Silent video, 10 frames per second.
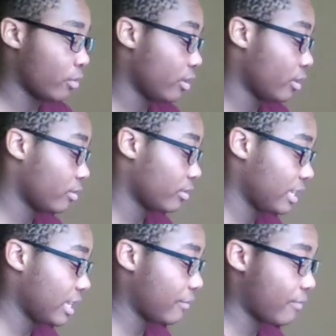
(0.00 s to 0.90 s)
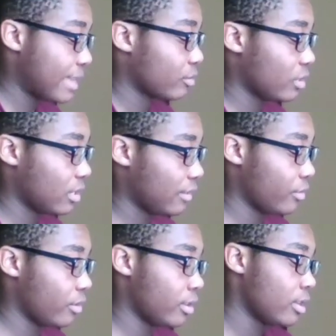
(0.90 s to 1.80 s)
to get a faster
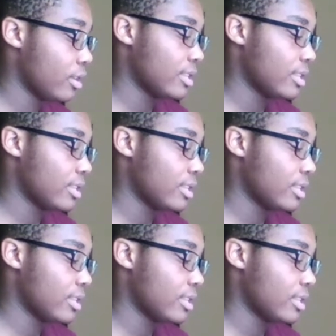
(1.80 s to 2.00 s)
delivery.